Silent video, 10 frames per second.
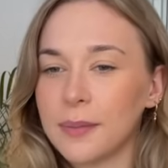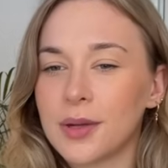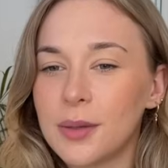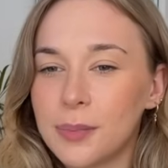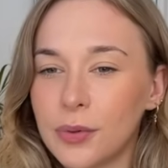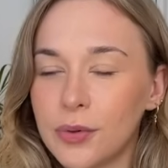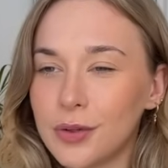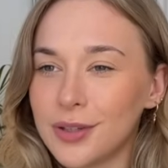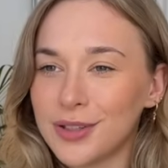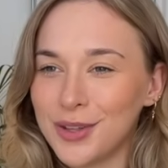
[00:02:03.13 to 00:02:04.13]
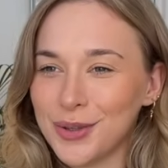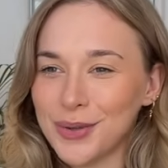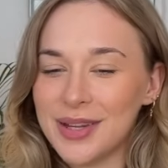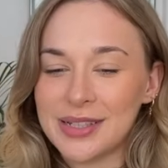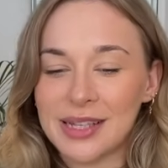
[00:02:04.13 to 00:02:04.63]
I'm going to pull
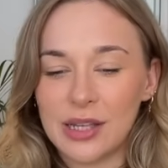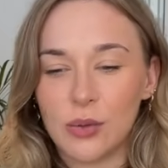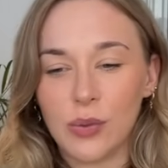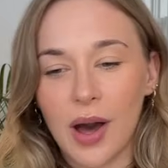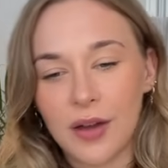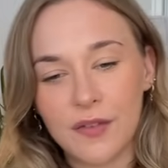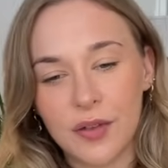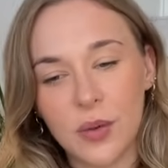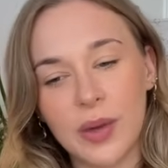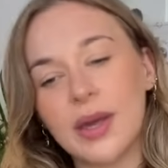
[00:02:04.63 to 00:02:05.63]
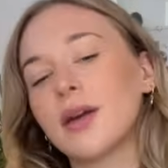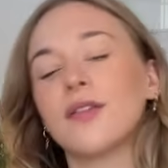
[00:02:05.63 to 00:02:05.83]
you a keyword for the week.